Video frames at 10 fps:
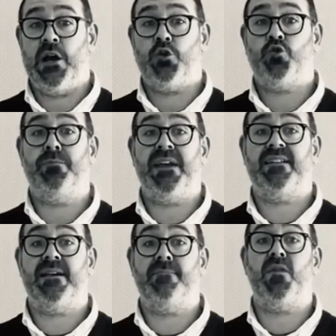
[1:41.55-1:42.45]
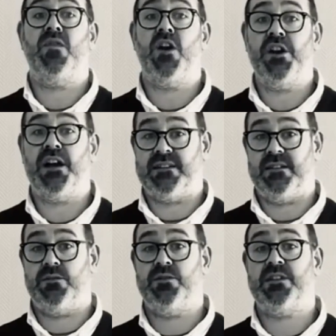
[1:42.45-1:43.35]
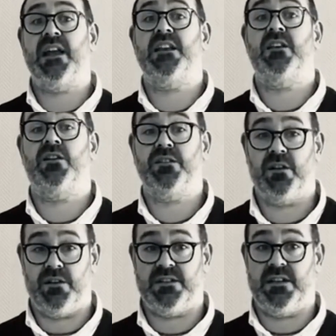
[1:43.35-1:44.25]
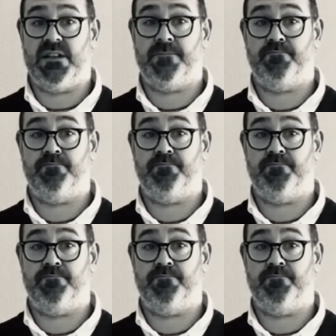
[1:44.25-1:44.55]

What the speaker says: to make them non-hazardous and non-toxic.